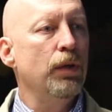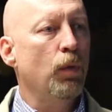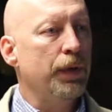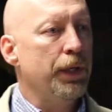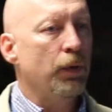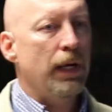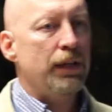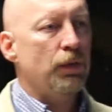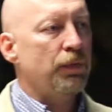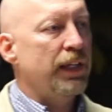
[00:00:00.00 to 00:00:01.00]
know where you're
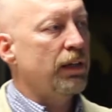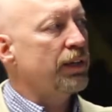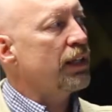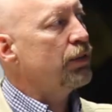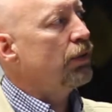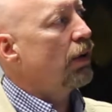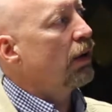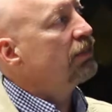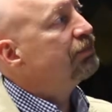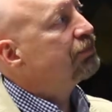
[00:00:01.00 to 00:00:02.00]
at. Don't think on that too
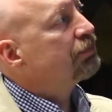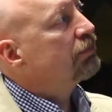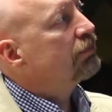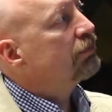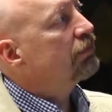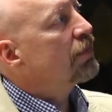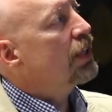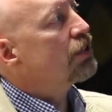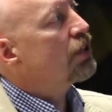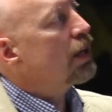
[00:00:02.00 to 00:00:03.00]
long.
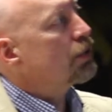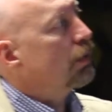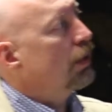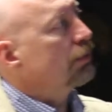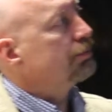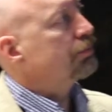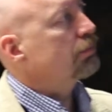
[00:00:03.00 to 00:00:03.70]
Testosterone.